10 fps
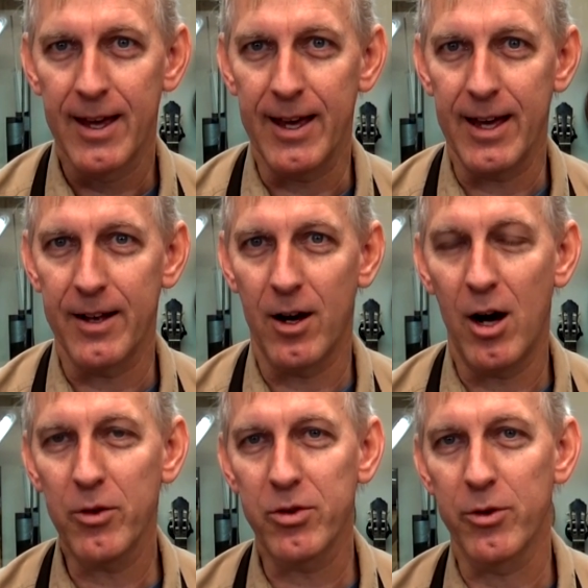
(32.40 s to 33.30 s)
And
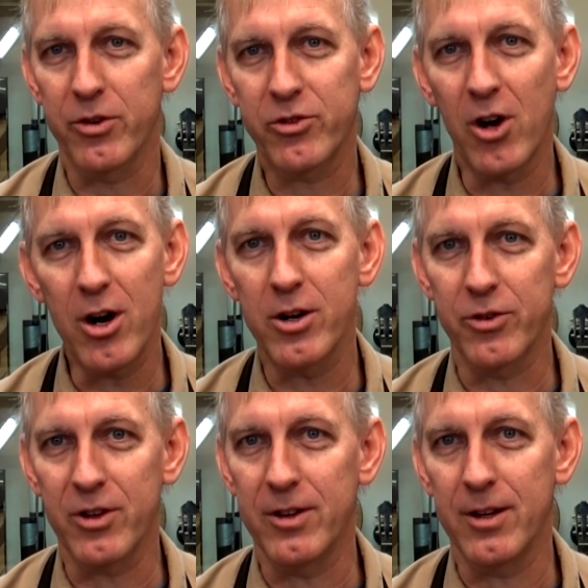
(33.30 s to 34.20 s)
also the
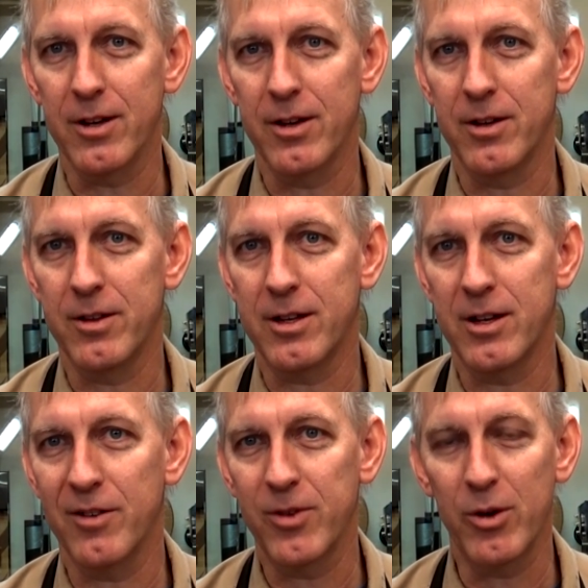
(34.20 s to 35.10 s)
starters in the, in
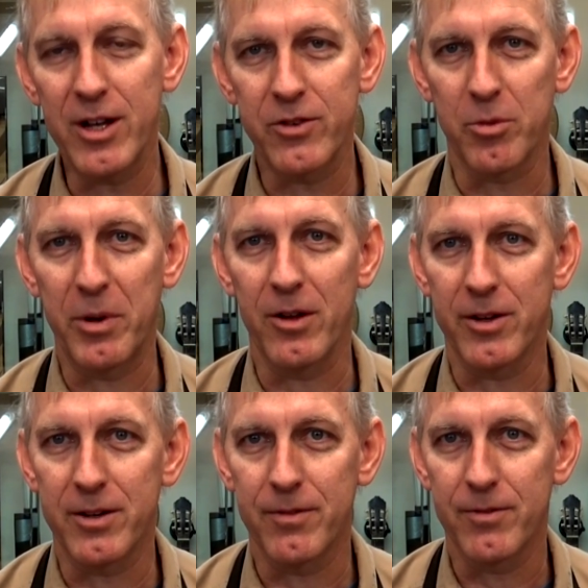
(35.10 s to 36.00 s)
the uh, fluorescents
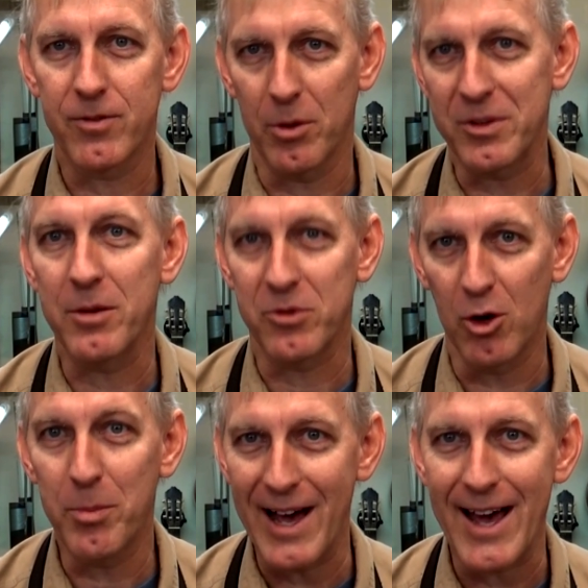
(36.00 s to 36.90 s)
apparently sometimes
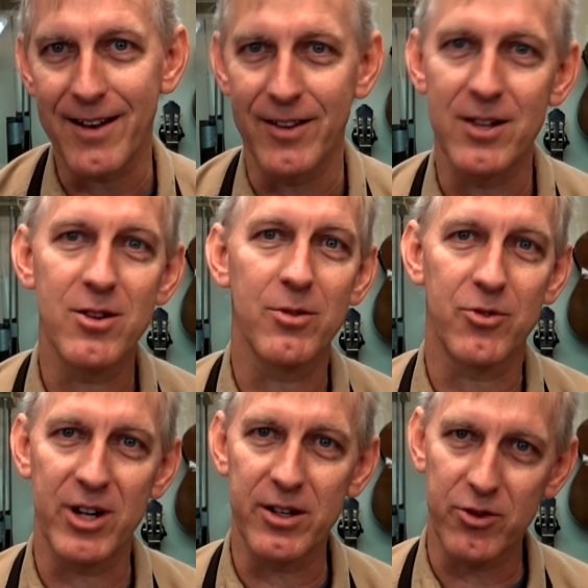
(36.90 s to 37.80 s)
go bad, and then you're
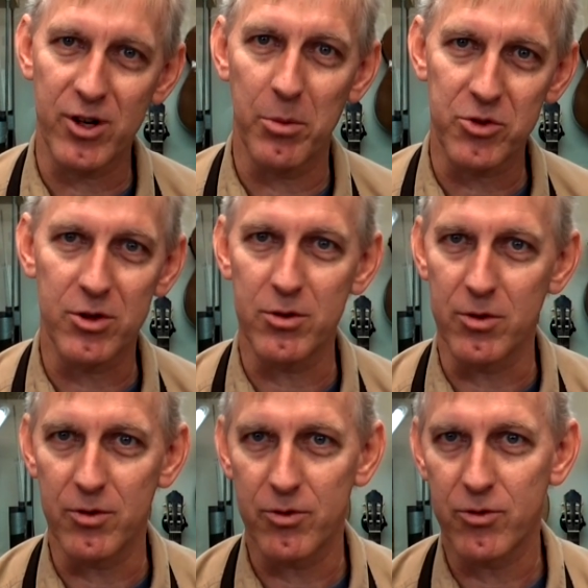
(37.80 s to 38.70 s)
trying to troubleshoot
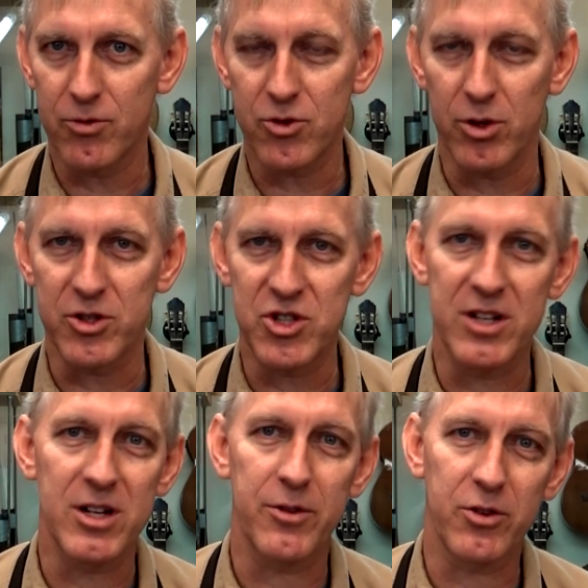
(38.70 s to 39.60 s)
and try
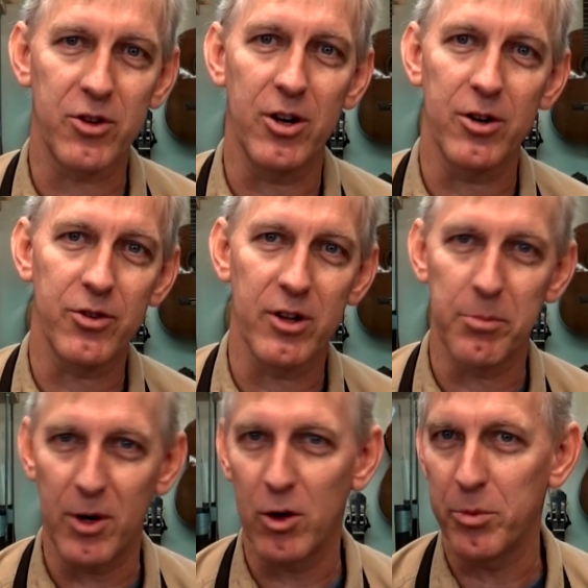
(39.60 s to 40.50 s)
change out the starters, and the
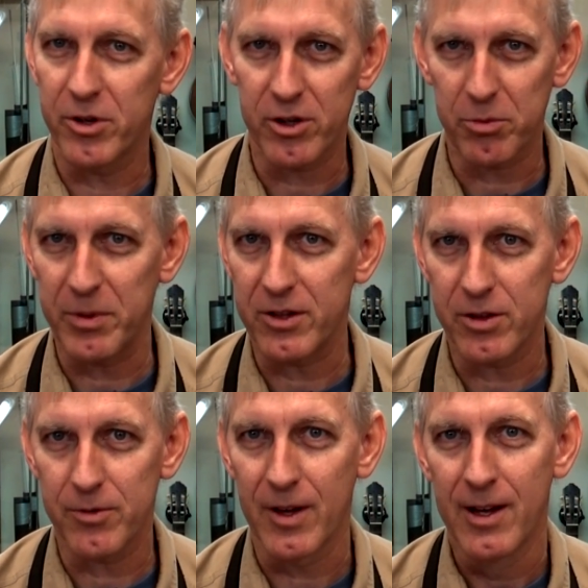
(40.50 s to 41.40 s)
bulbs are
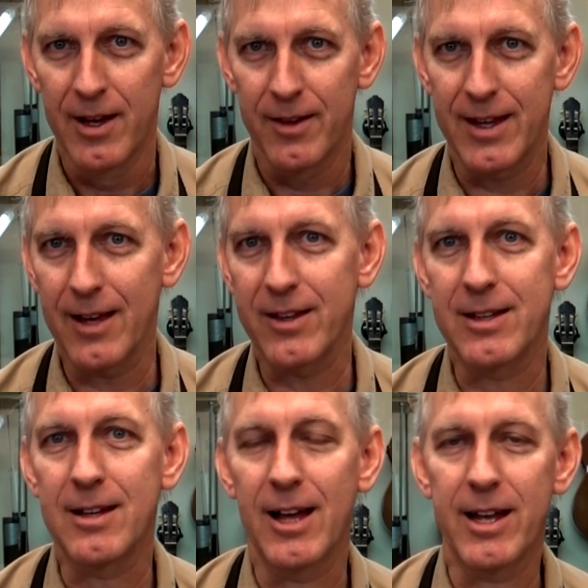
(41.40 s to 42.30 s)
expensive. The L E
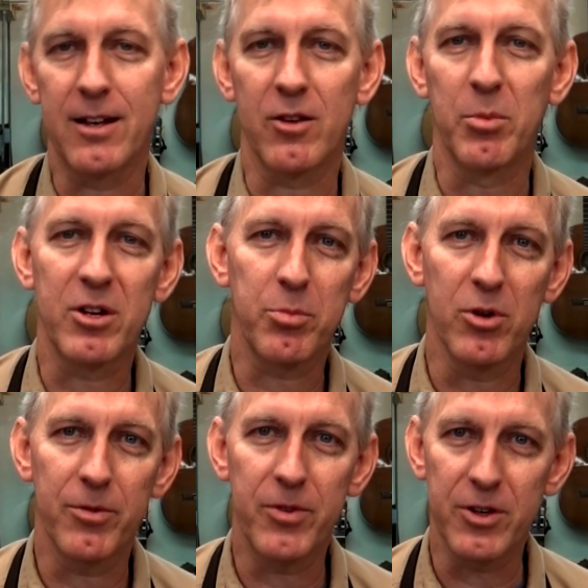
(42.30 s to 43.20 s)
D lighting is much
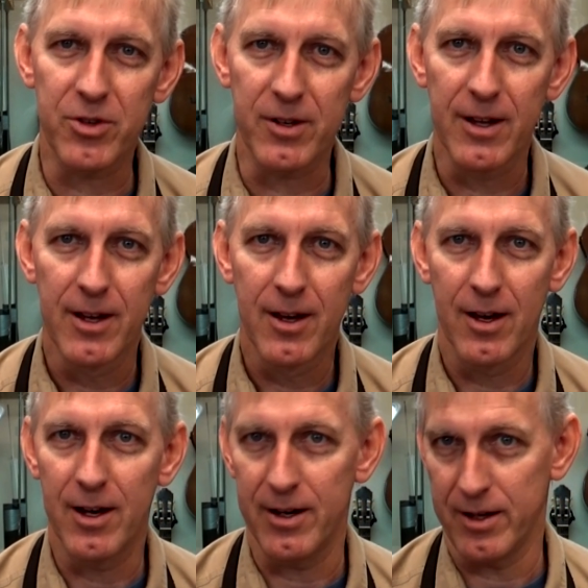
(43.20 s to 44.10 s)
more efficient.
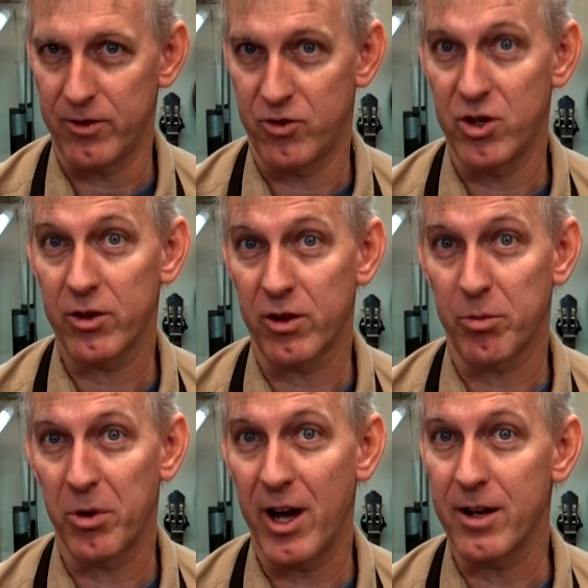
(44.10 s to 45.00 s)
Uh, it's just as
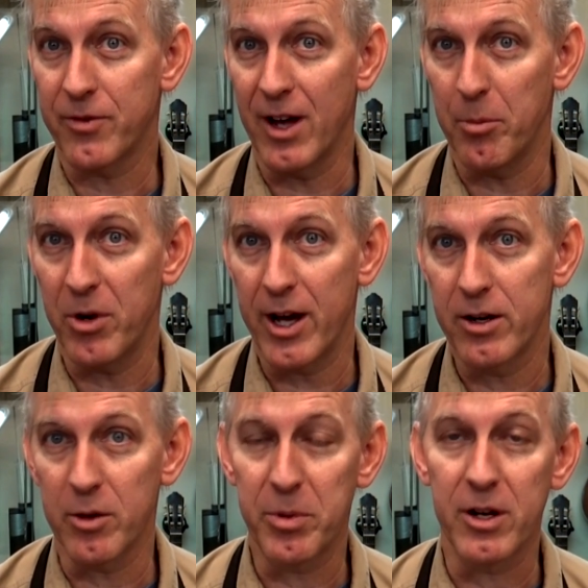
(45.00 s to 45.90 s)
bright, if not
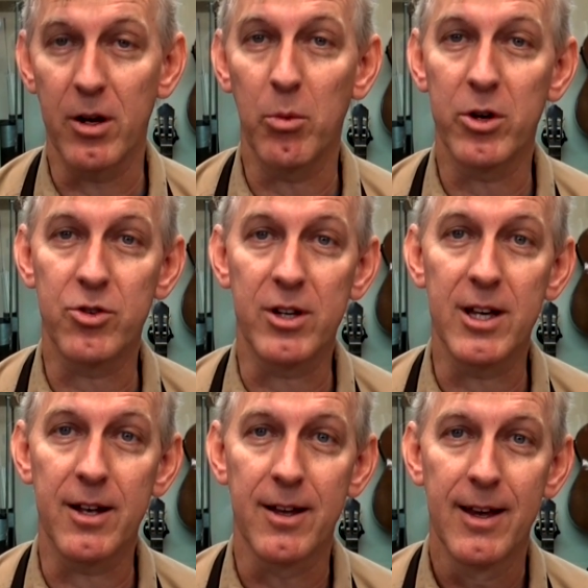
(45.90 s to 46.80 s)
brighter, depending on what you
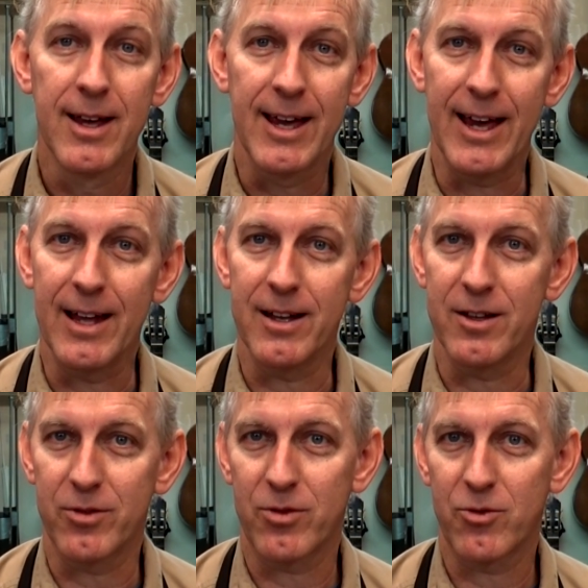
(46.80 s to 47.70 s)
get, and
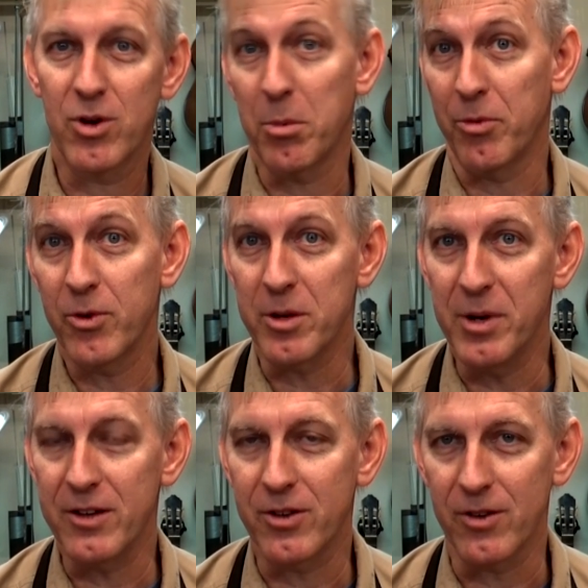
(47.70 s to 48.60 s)
it's trouble-free,
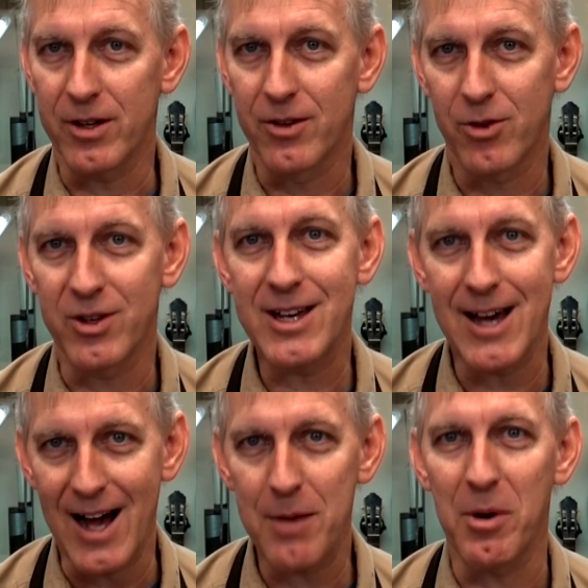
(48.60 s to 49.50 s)
basically. So
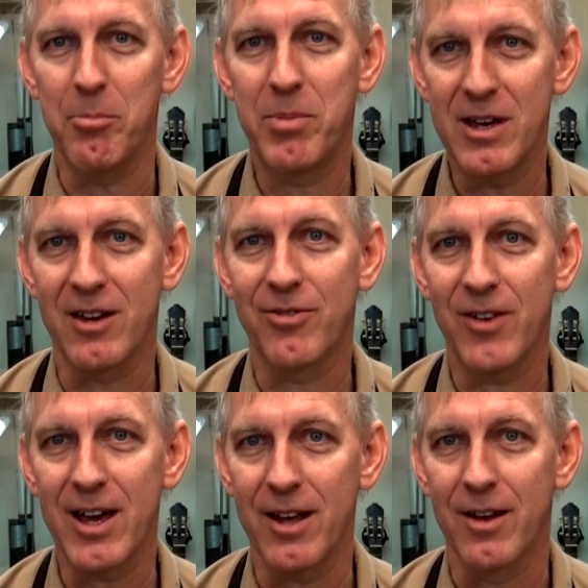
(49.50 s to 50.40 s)
yeah, I'm a big
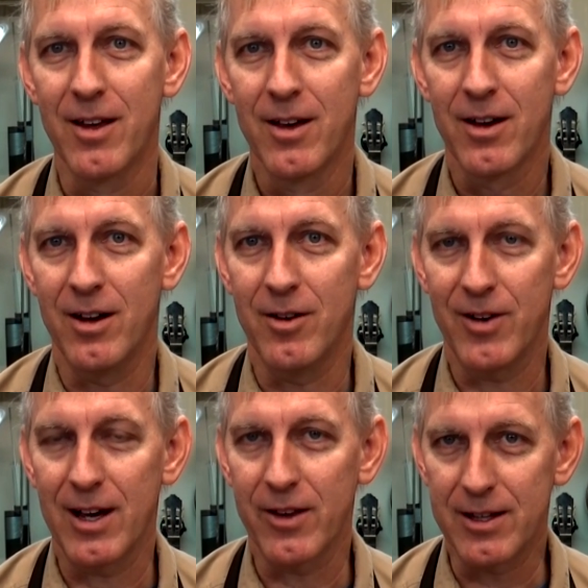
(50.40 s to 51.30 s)
fan
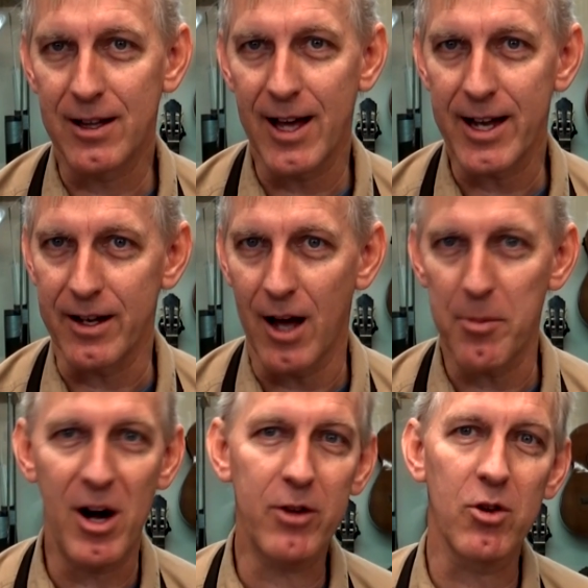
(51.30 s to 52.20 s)
of L E D lighting.
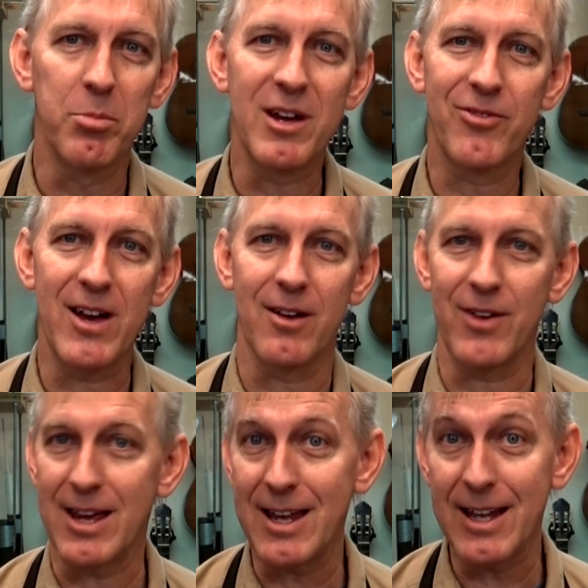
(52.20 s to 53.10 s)
I'm also a big fan
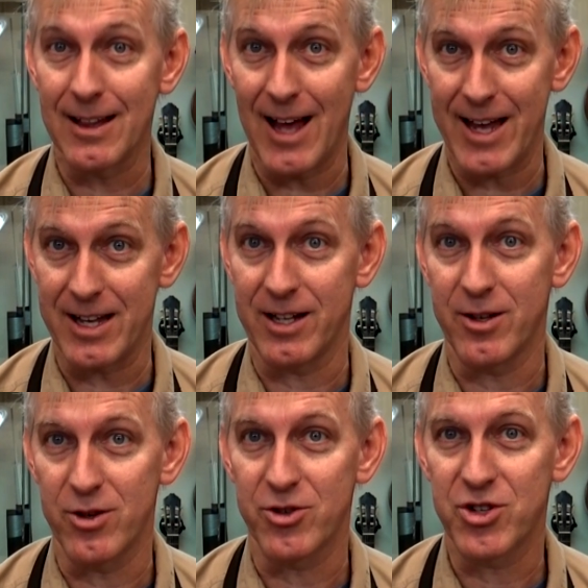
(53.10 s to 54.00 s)
of any lighting
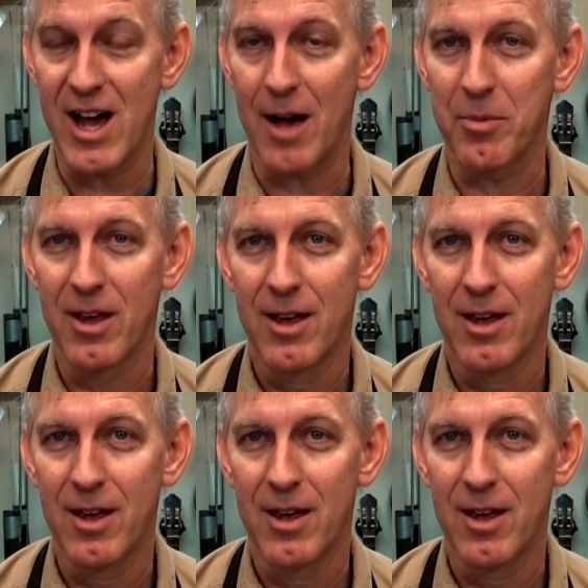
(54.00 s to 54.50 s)
in your shop,